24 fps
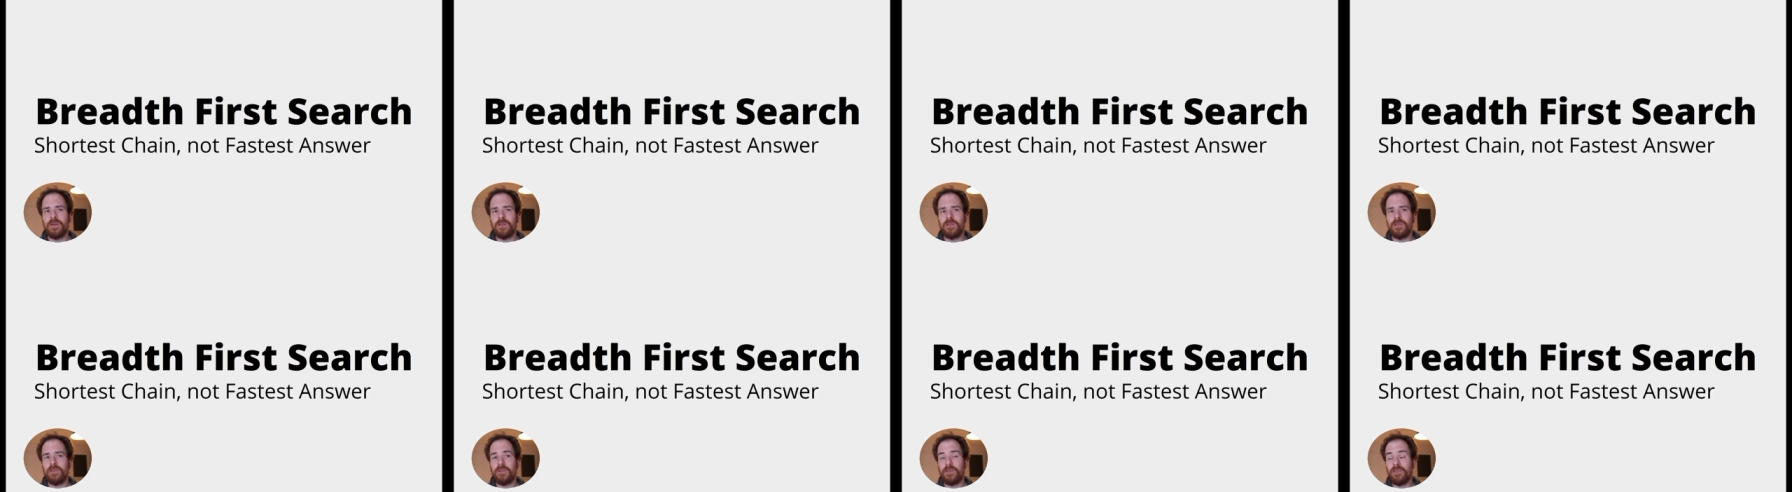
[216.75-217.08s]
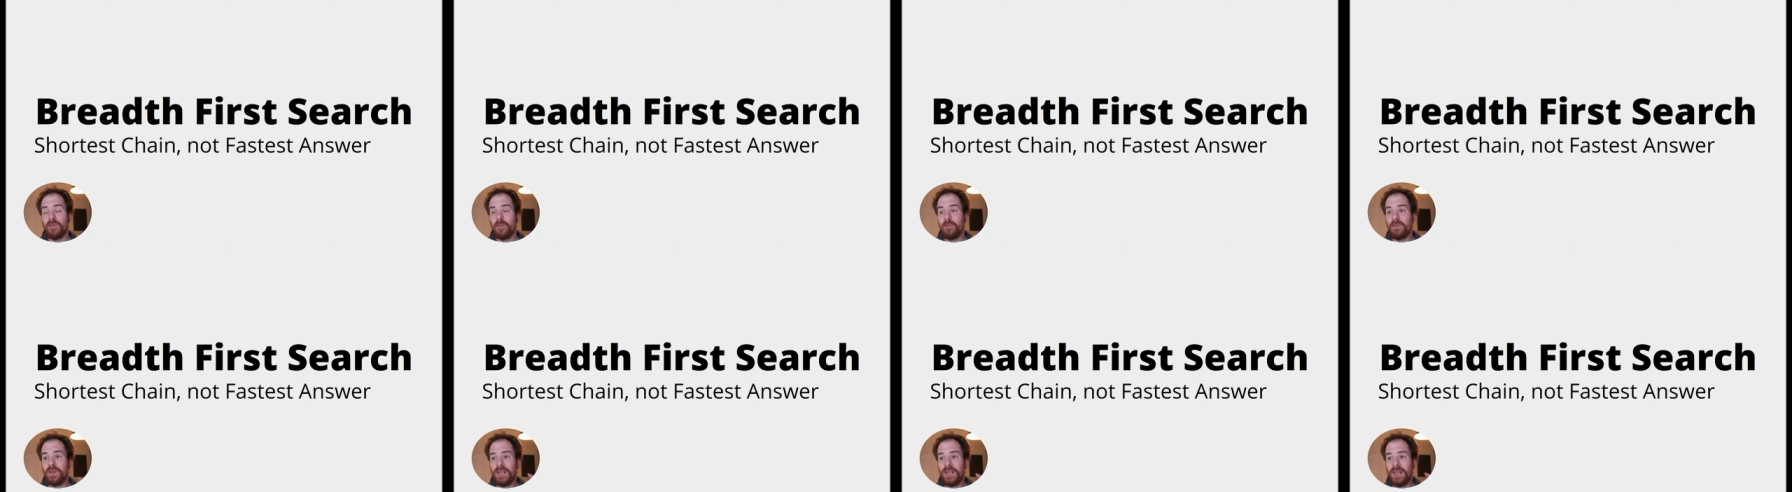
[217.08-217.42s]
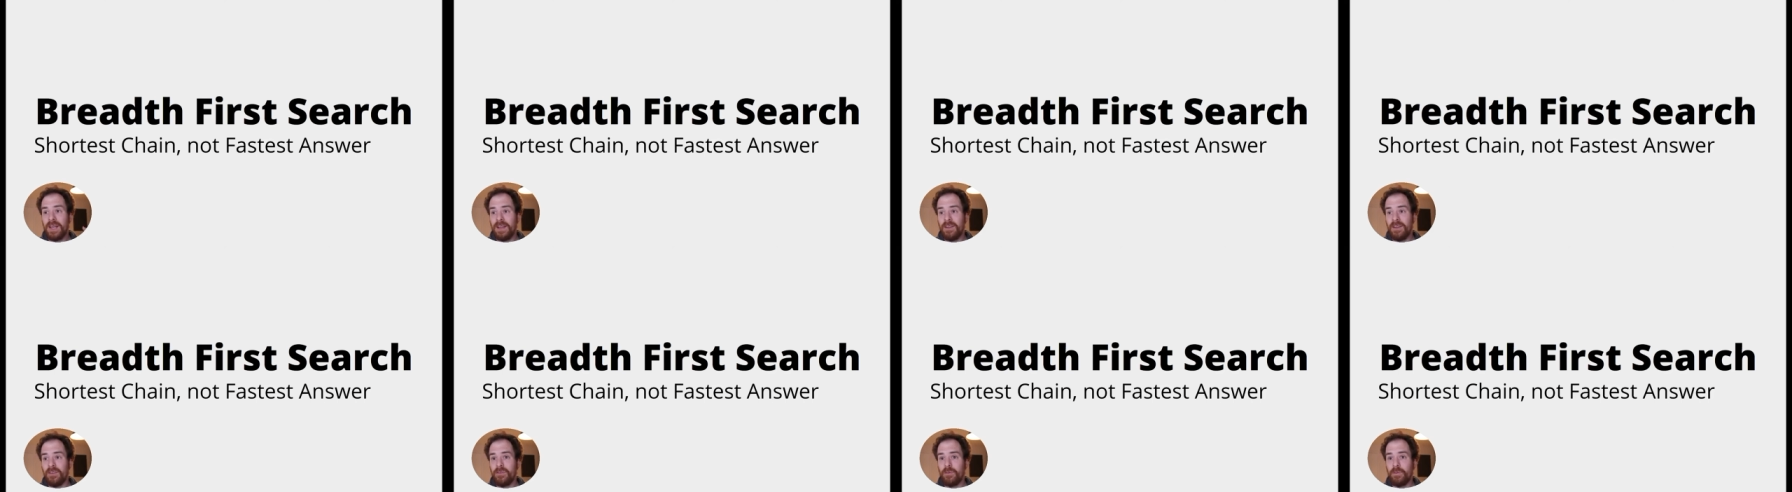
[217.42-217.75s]
So something
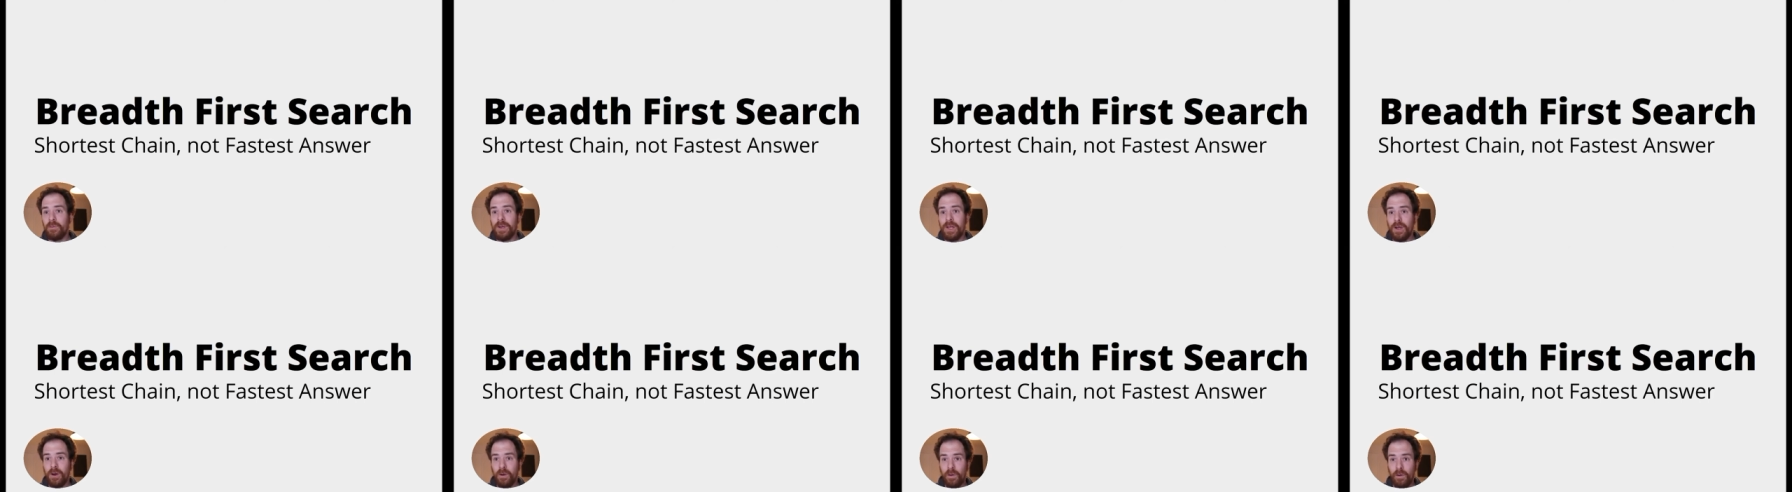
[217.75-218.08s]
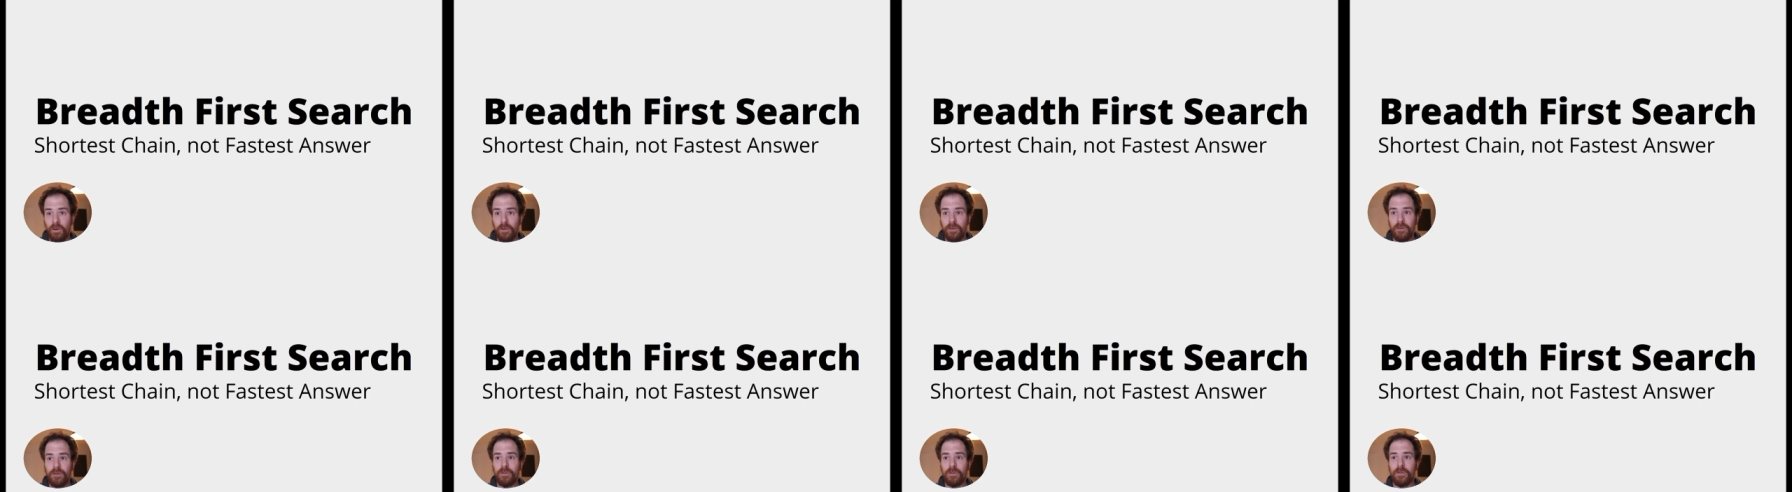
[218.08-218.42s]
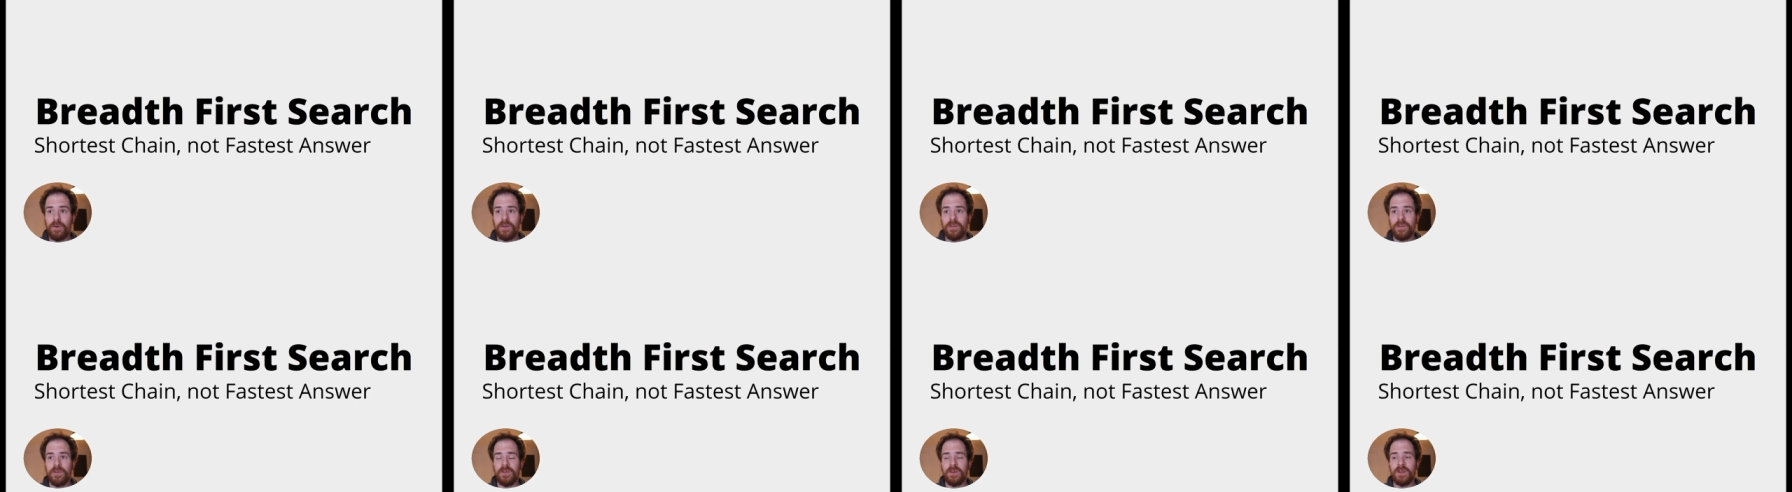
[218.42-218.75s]
else we also
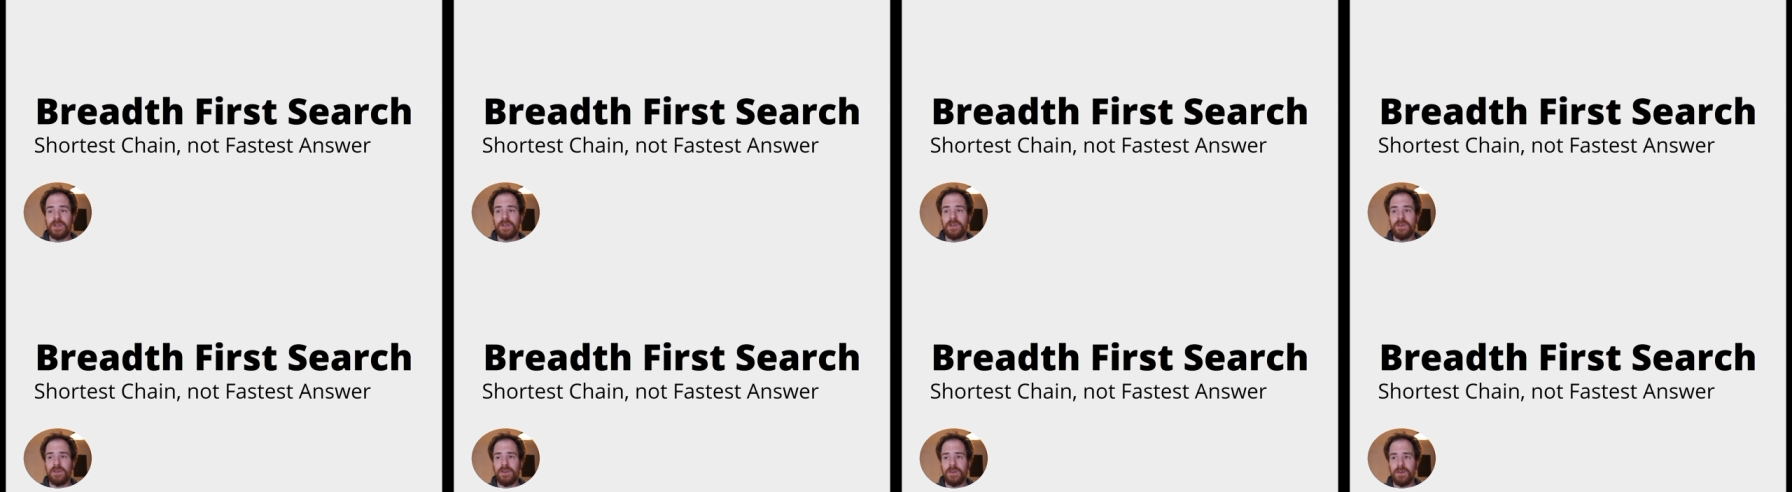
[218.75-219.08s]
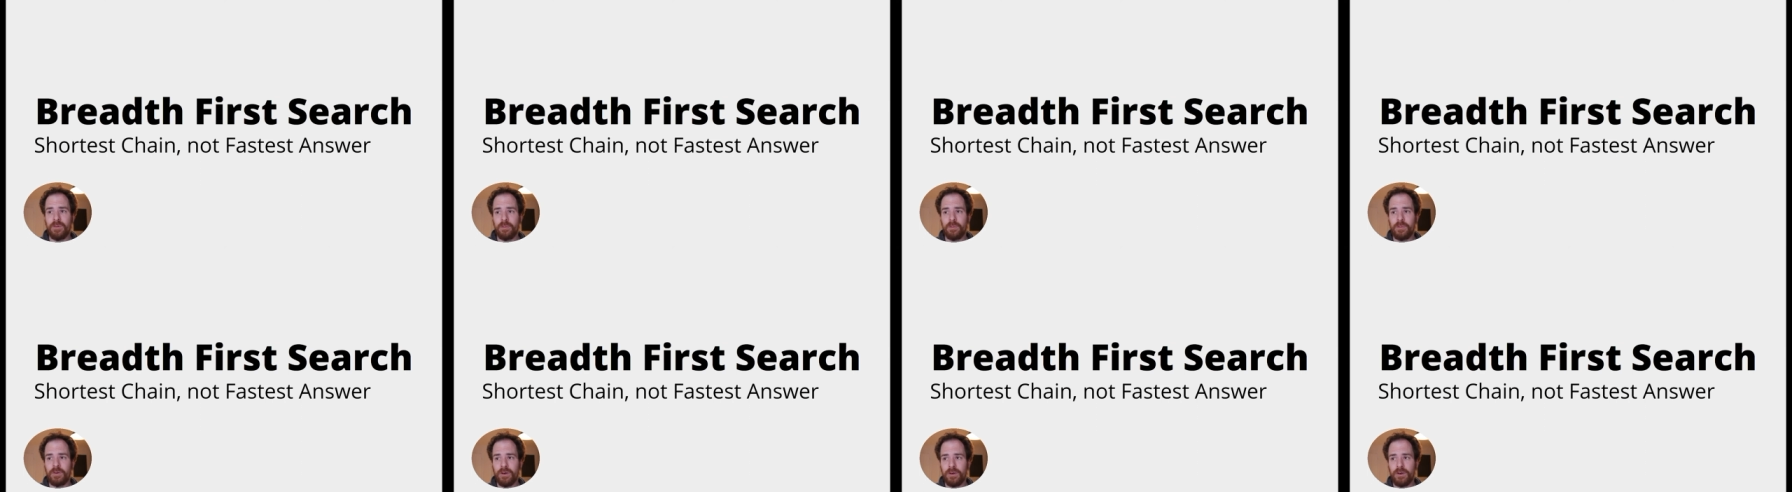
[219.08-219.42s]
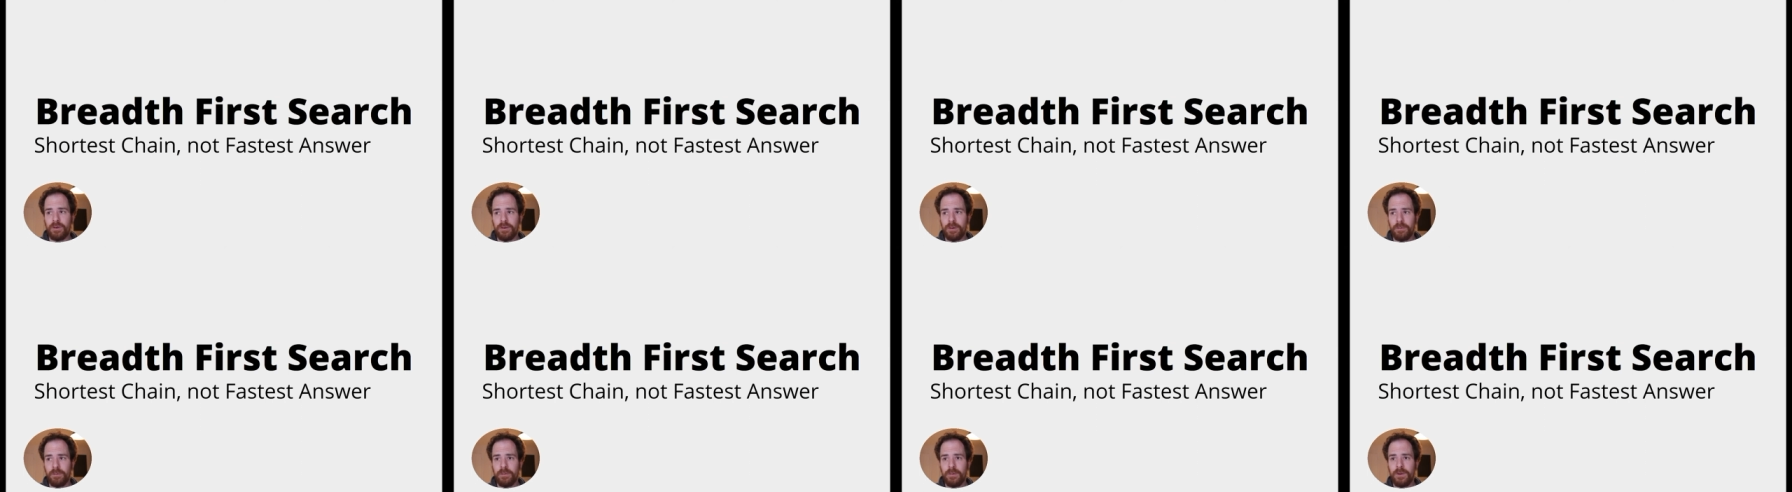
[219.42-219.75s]
want to include in the
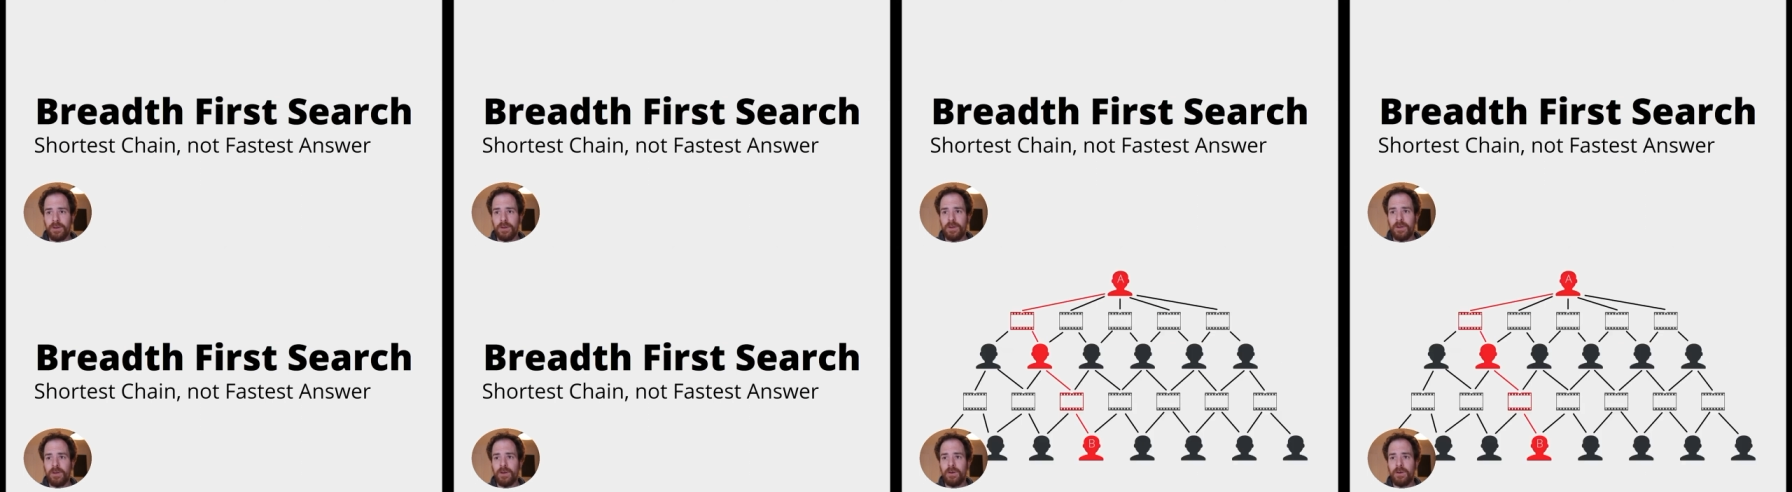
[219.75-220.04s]
program.